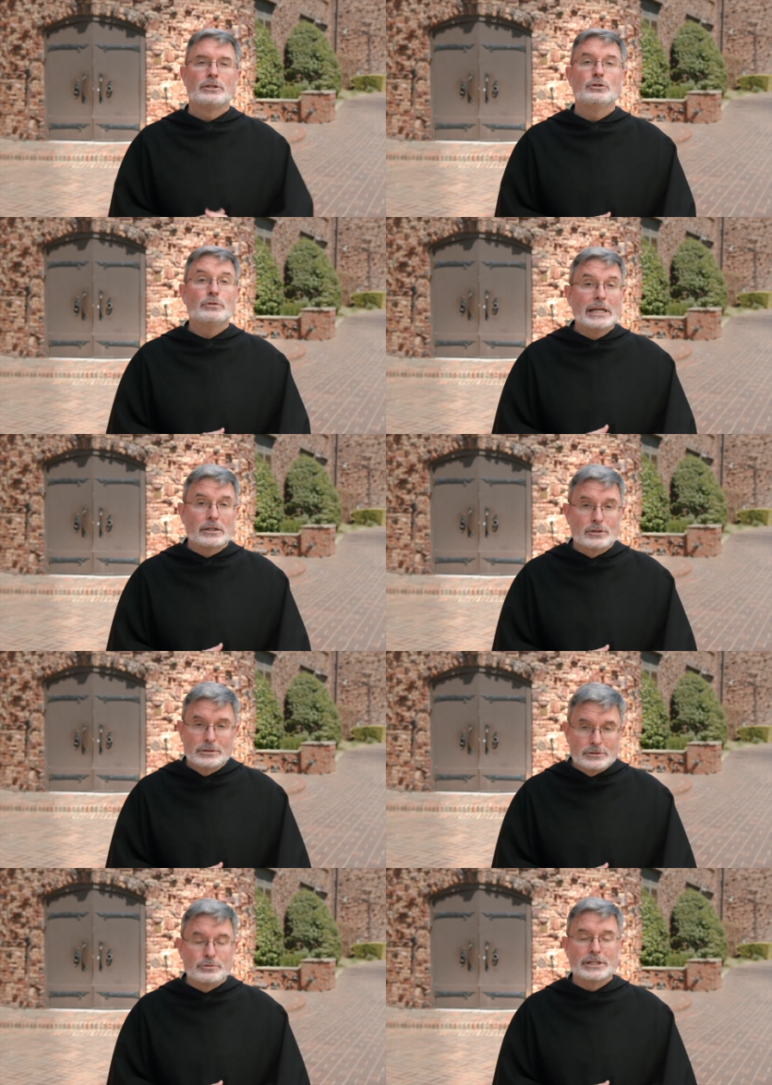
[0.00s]
unique
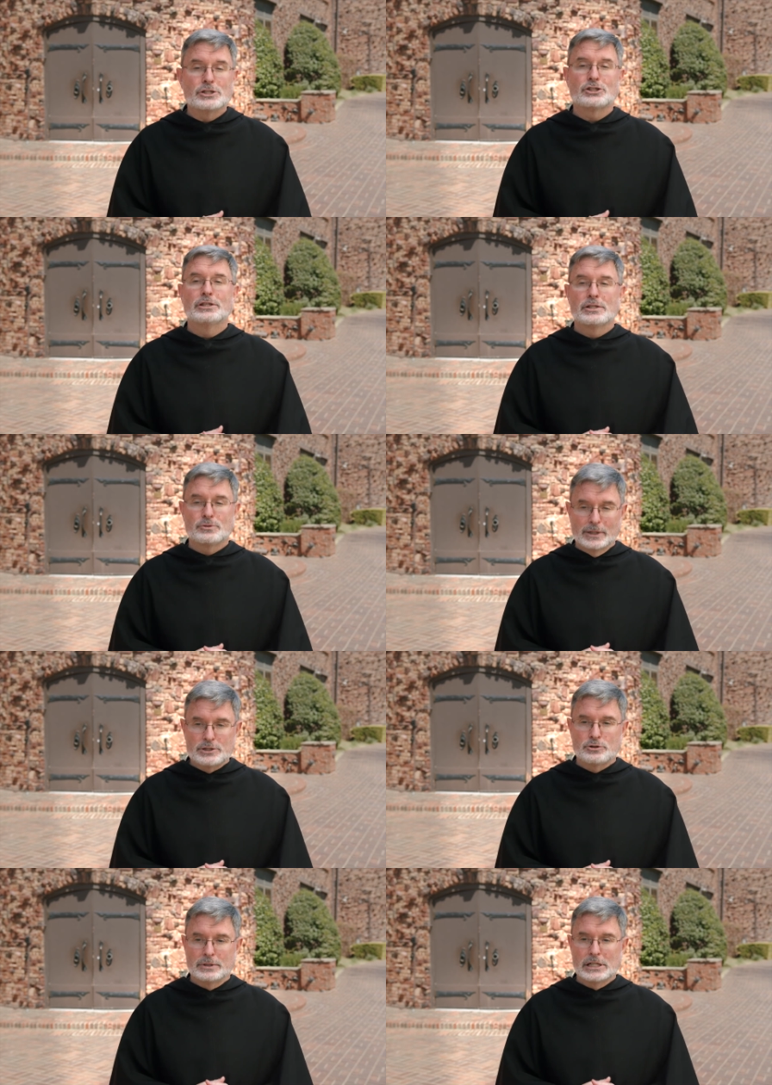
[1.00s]
tradition, this
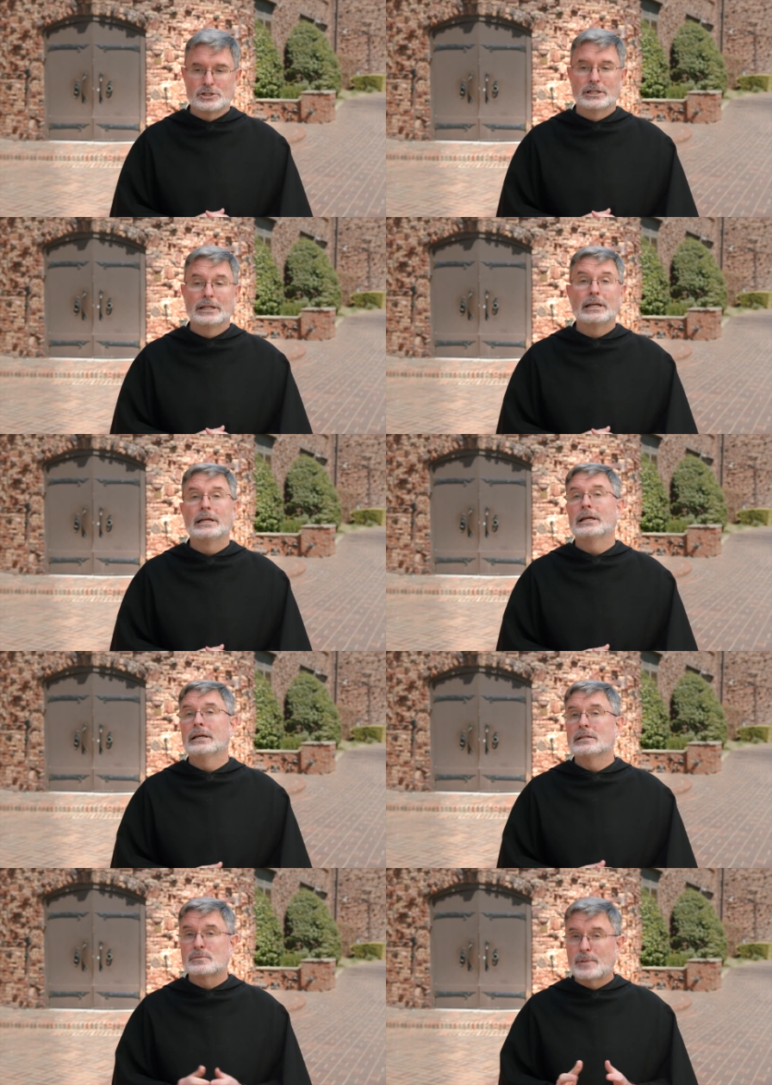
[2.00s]
rich tradition,
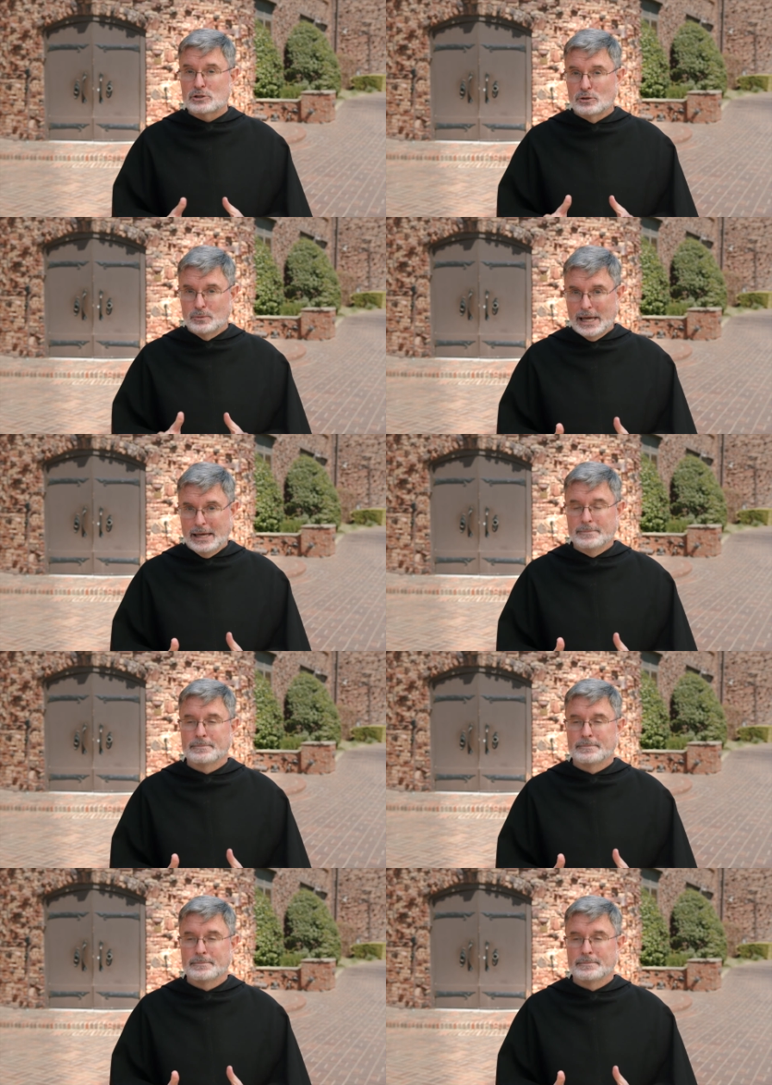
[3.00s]
in a special way.